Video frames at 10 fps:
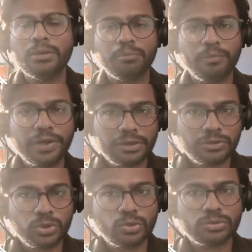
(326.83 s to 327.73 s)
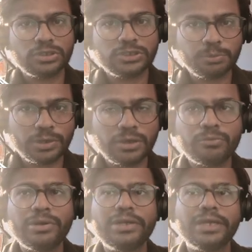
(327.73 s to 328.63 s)
But you, this pillar
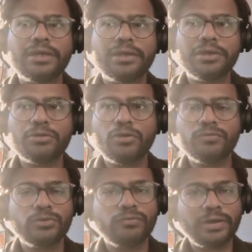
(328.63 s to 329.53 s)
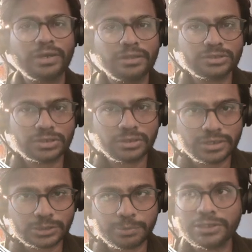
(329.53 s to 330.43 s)
will take care of your financial
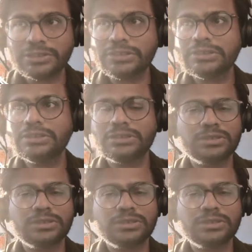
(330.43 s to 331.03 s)
expenses.